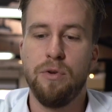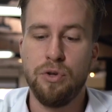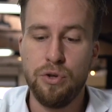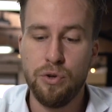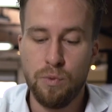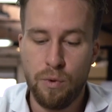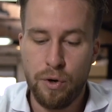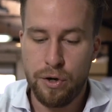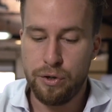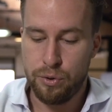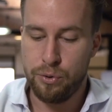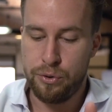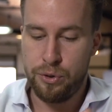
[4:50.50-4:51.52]
You want to
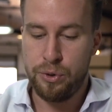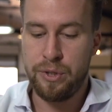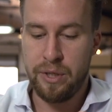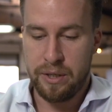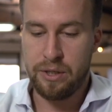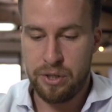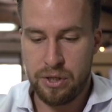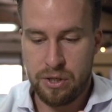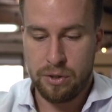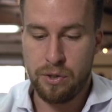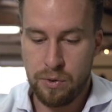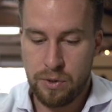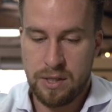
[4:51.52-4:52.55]
do due diligence
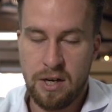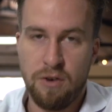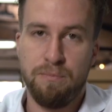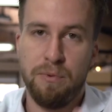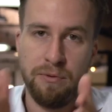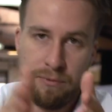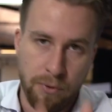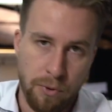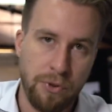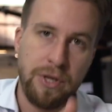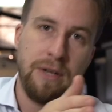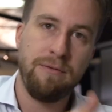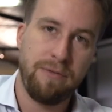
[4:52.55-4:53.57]
on yourself before
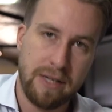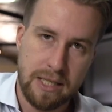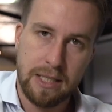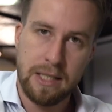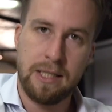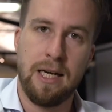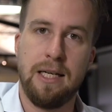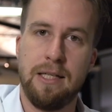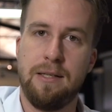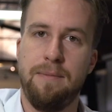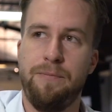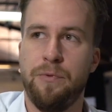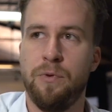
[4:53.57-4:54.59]
the investor
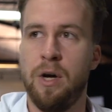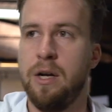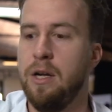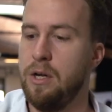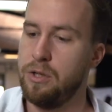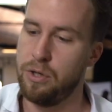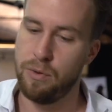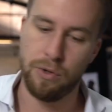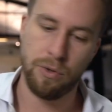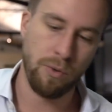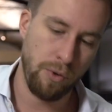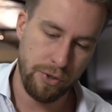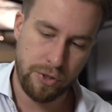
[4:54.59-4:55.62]
does, right? So you want to
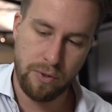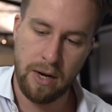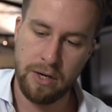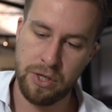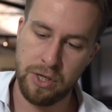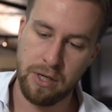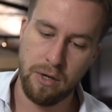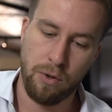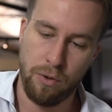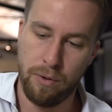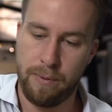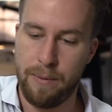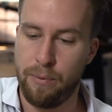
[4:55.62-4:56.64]
do all the strategy,
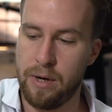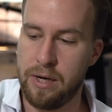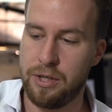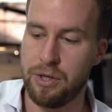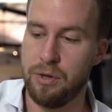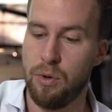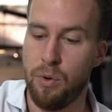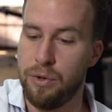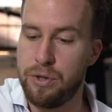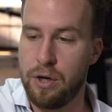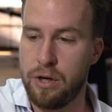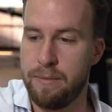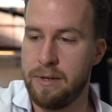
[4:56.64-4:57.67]
all the preparation, all the
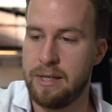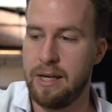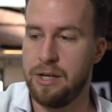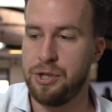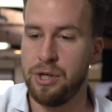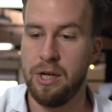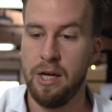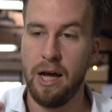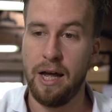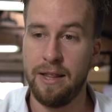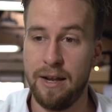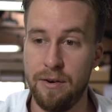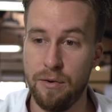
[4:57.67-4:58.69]
documentation,
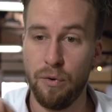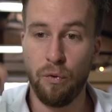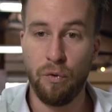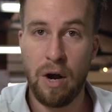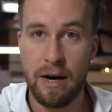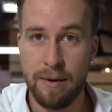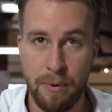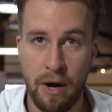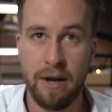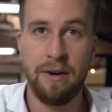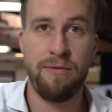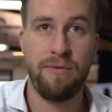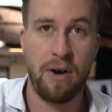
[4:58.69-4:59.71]
and then run it by
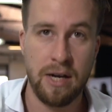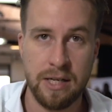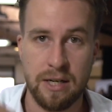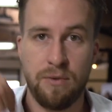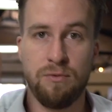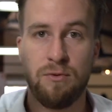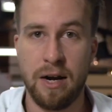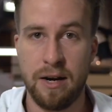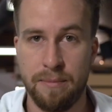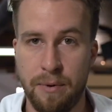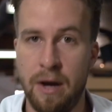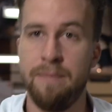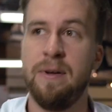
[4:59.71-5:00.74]
an advisor, run it
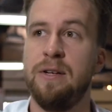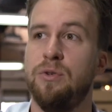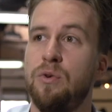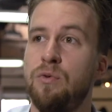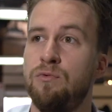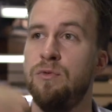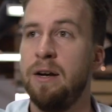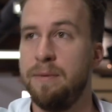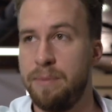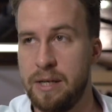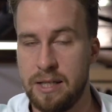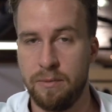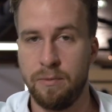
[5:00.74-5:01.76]
by a mentor, run it
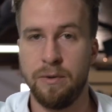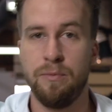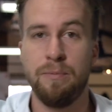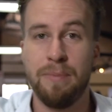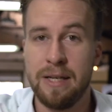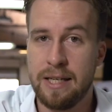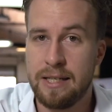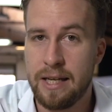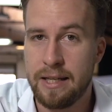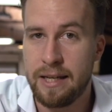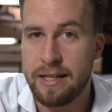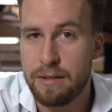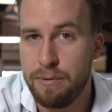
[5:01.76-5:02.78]
by someone who's been there,
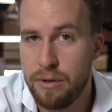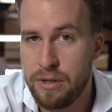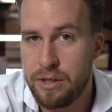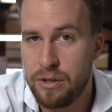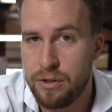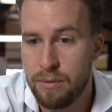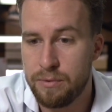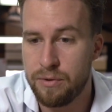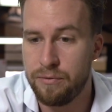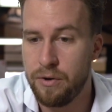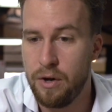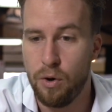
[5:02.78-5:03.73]
done that experience in terms of